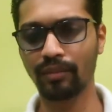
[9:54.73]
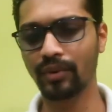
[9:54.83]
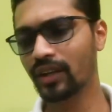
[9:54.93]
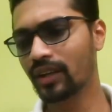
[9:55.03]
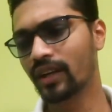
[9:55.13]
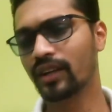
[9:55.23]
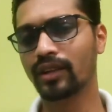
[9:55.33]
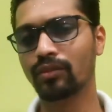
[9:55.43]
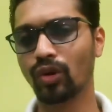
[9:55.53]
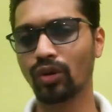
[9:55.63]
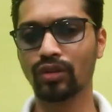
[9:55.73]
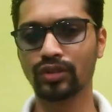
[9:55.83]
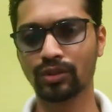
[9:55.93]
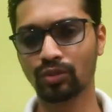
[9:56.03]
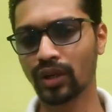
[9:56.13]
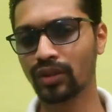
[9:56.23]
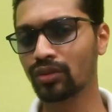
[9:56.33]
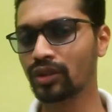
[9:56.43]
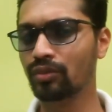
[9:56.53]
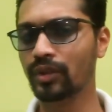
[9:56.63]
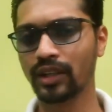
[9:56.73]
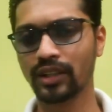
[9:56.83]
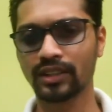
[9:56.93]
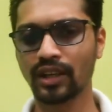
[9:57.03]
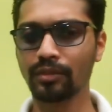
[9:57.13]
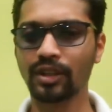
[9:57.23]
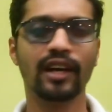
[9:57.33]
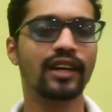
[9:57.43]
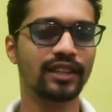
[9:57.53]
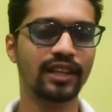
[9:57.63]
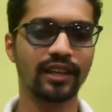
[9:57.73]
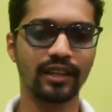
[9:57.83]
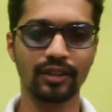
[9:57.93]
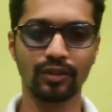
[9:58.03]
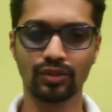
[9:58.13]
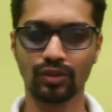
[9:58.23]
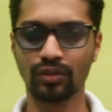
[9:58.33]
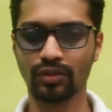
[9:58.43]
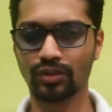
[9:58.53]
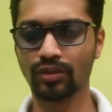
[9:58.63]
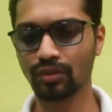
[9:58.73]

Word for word: every year in mole concept one two numericals come in IIT and IIT also.